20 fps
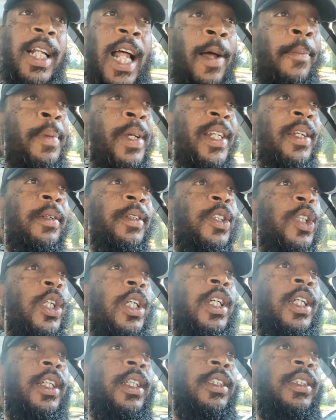I've been to
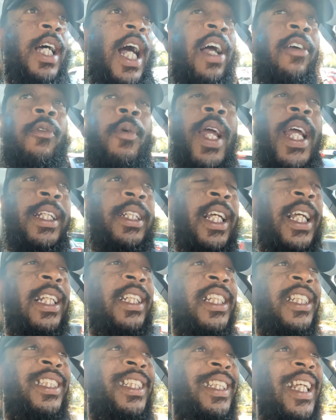to Iraq. They
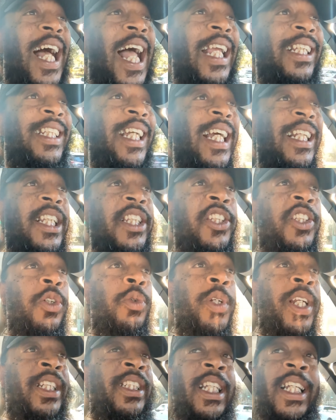got the Shiites. They got the
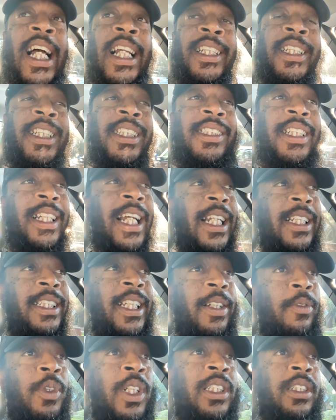Sunnis. They got this. They got
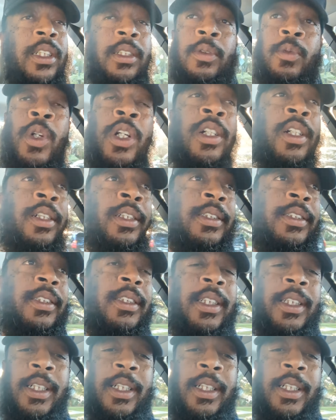that. What the world?